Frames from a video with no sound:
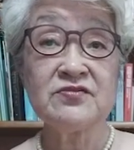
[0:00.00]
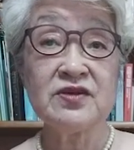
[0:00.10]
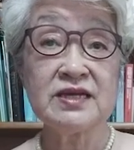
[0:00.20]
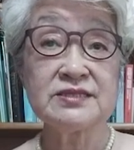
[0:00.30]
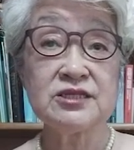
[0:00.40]

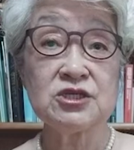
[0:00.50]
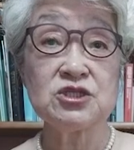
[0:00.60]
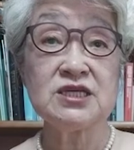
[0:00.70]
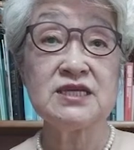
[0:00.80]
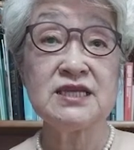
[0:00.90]

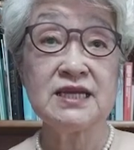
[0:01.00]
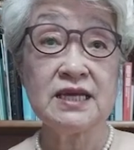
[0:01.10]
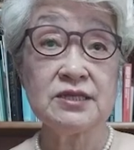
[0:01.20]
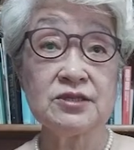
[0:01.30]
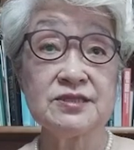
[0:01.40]
SDG
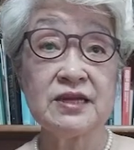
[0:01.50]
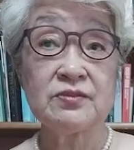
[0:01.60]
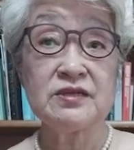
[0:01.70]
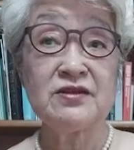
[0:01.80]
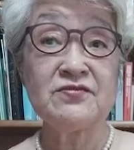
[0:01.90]
indicators have
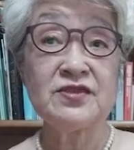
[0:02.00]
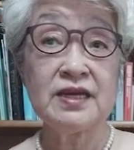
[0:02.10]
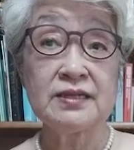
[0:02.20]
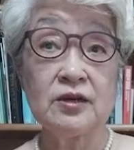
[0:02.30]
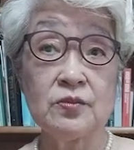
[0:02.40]
enough
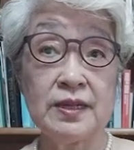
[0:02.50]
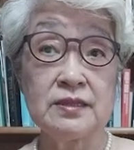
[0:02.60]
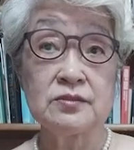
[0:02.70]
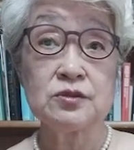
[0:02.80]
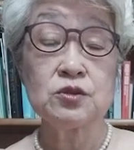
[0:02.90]
data
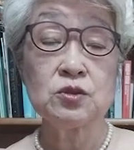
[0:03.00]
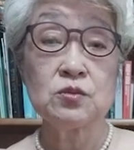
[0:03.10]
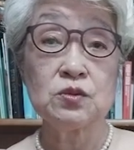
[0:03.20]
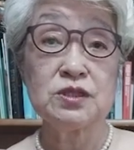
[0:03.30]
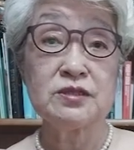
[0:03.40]
available to
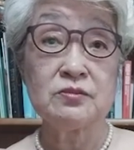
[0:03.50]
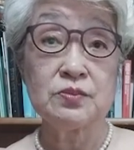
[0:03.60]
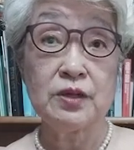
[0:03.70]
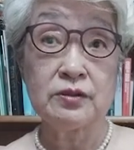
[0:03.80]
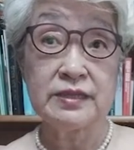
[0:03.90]
monitor
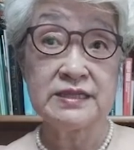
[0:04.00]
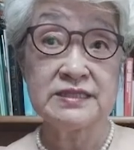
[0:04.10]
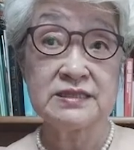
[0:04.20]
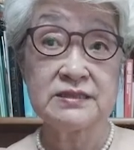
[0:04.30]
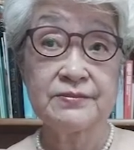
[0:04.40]

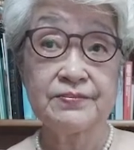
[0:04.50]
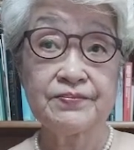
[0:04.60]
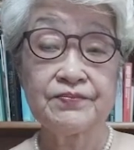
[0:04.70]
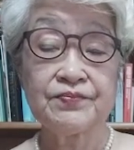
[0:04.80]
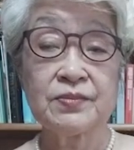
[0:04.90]
progress?
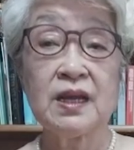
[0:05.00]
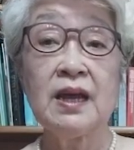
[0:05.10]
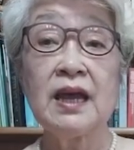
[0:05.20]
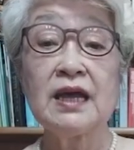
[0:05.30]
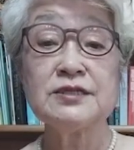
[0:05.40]

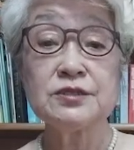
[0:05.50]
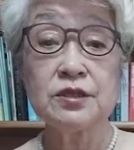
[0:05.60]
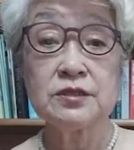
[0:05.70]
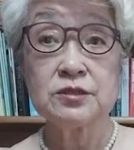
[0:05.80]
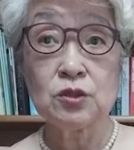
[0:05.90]
Answer
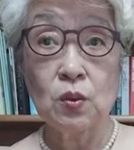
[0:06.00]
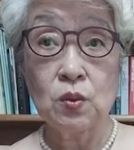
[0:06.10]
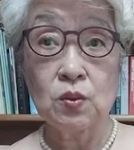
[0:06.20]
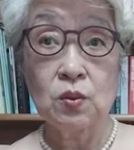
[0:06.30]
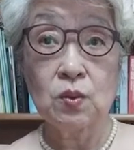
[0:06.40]
is
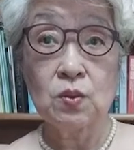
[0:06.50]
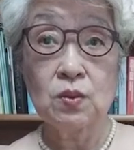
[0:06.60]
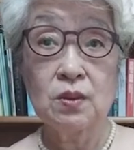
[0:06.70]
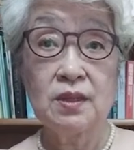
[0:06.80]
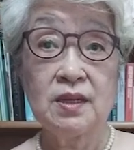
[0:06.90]
no.
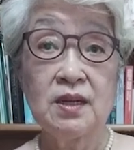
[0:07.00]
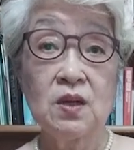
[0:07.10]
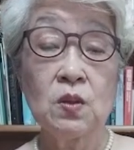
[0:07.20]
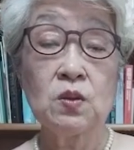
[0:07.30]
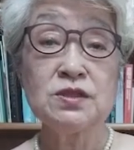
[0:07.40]

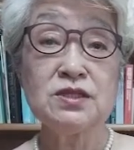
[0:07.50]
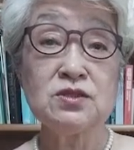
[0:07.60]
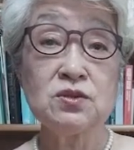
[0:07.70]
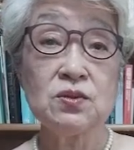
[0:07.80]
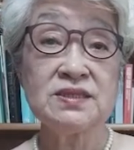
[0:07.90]
According
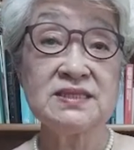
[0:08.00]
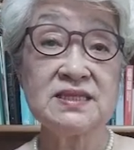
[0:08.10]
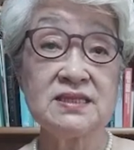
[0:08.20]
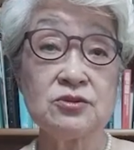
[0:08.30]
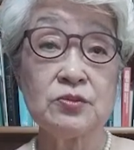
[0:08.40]
to
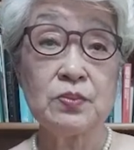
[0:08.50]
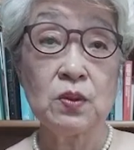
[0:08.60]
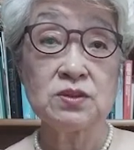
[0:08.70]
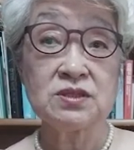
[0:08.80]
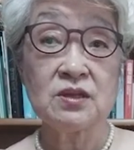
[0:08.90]
OECD
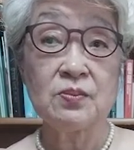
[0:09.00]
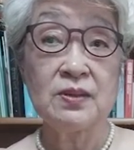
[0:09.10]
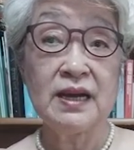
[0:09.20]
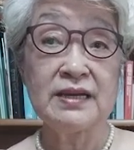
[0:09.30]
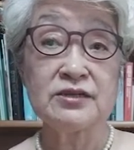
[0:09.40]
report
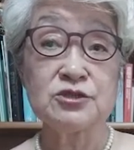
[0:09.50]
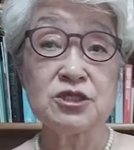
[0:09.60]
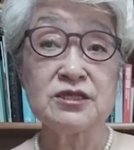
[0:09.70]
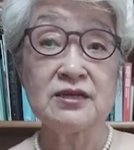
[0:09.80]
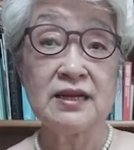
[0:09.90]
applying a
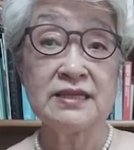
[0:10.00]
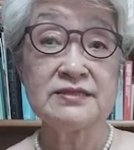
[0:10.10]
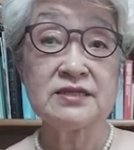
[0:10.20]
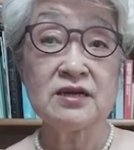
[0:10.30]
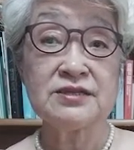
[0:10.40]
gender
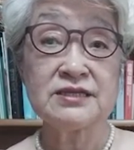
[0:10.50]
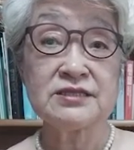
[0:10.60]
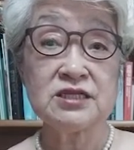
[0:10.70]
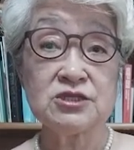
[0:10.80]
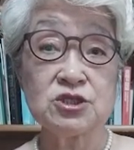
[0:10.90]
lens on
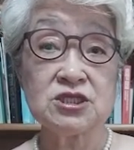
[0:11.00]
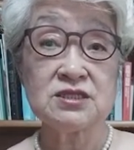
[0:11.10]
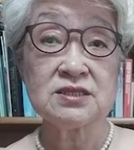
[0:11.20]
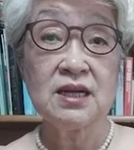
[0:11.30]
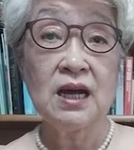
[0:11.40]

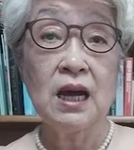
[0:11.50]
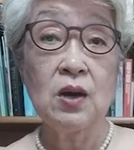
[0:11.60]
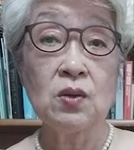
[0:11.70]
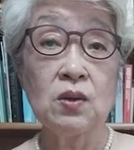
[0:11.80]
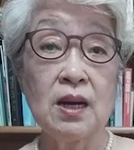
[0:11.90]
SDGs,
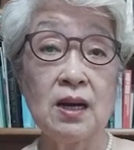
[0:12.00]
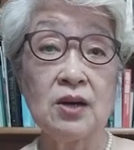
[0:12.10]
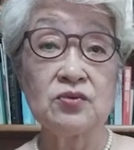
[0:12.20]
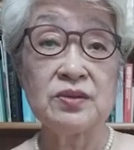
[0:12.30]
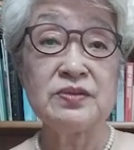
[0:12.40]
how
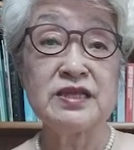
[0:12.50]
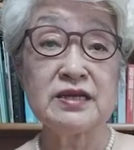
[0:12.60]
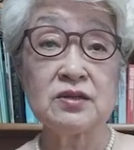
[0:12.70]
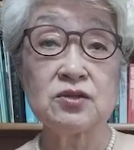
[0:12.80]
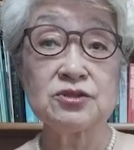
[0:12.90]
are women
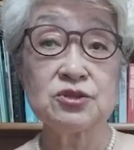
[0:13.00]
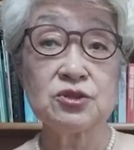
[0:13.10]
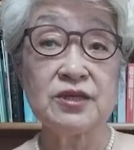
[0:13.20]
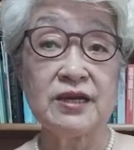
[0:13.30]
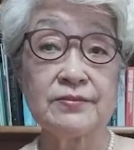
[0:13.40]
and girls
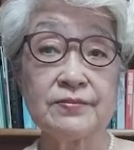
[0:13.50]
doing?